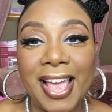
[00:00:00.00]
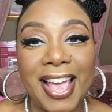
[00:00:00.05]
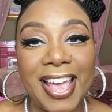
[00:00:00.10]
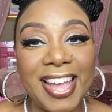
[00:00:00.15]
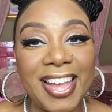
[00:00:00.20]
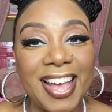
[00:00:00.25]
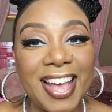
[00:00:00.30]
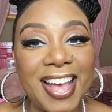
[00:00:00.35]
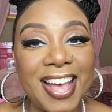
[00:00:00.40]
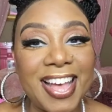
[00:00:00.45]
Hey
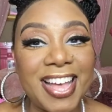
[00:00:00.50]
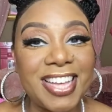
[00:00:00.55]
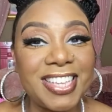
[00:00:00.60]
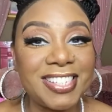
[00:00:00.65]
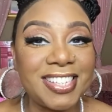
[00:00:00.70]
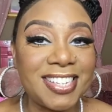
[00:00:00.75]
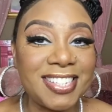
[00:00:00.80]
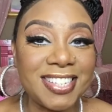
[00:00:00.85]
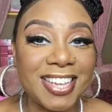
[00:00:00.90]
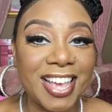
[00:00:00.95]
guys,
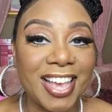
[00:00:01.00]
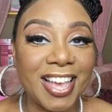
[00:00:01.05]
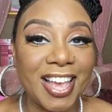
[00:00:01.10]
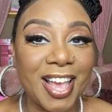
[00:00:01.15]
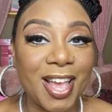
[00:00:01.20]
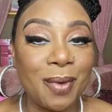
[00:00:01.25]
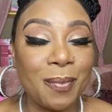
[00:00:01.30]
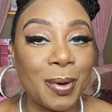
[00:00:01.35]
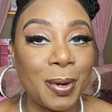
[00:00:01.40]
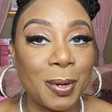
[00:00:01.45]
it's
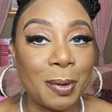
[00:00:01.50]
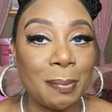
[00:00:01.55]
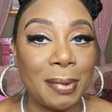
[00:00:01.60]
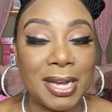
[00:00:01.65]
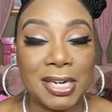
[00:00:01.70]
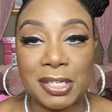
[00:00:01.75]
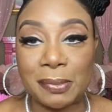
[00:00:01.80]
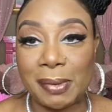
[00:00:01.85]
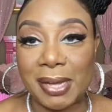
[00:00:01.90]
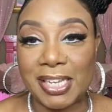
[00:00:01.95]
Gay. Welcome
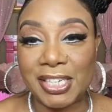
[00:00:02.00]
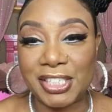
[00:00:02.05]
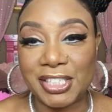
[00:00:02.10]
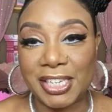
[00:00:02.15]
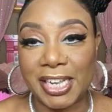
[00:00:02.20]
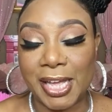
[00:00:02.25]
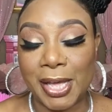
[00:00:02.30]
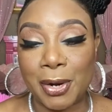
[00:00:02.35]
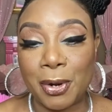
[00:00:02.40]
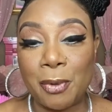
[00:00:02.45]
back to my
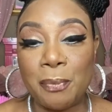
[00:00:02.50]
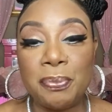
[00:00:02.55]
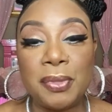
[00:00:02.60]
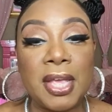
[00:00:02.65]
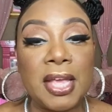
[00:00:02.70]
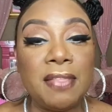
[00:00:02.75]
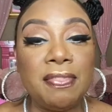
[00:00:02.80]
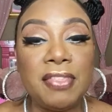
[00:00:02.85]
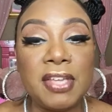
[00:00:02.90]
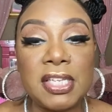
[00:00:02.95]
channel.
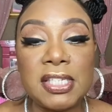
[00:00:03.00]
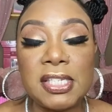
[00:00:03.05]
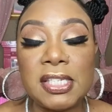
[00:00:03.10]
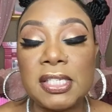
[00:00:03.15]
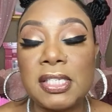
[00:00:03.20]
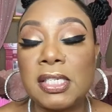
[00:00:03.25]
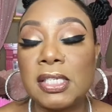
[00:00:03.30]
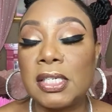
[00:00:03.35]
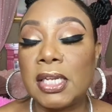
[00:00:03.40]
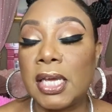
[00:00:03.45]
This is
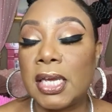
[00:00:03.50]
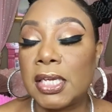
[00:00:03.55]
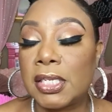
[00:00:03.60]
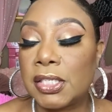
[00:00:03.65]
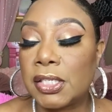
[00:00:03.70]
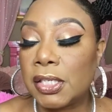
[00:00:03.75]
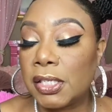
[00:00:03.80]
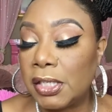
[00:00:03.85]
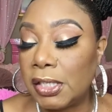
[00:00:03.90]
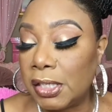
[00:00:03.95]

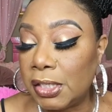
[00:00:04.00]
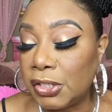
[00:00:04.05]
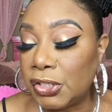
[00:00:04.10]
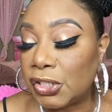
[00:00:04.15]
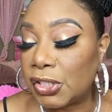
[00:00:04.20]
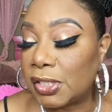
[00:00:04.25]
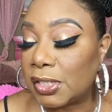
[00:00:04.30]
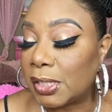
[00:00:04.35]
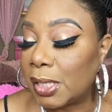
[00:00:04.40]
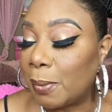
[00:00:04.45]
today's look,
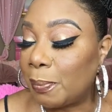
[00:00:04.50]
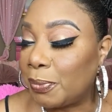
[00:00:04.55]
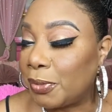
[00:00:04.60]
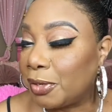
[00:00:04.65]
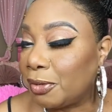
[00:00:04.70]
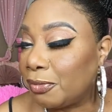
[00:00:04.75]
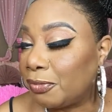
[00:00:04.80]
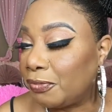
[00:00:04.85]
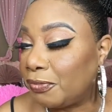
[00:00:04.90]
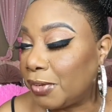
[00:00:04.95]
just
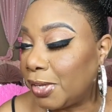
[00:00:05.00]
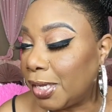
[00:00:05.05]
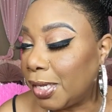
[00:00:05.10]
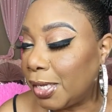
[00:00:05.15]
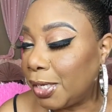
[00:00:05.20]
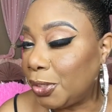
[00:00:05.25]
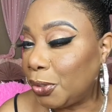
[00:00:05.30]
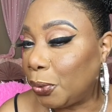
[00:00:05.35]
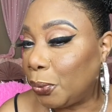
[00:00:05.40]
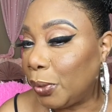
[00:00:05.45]
something
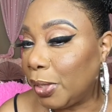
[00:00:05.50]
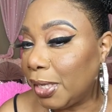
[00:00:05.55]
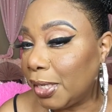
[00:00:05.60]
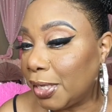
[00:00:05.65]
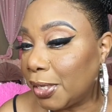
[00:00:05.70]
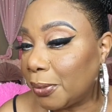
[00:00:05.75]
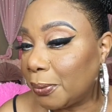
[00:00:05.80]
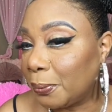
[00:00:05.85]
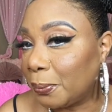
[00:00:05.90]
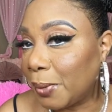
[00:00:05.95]
fun, quick,
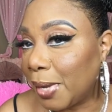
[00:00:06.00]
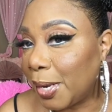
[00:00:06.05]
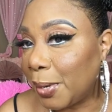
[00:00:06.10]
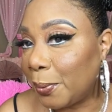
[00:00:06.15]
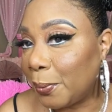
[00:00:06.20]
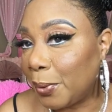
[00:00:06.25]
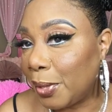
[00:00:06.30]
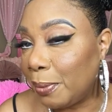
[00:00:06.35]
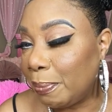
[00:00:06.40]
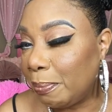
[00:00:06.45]
get ready
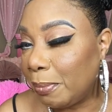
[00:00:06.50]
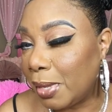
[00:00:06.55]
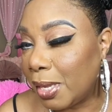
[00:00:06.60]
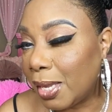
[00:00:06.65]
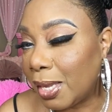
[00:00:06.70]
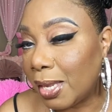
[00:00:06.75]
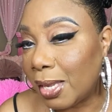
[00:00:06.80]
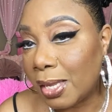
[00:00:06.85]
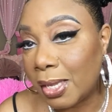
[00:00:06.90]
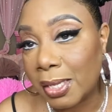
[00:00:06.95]
with
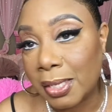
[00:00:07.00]
me.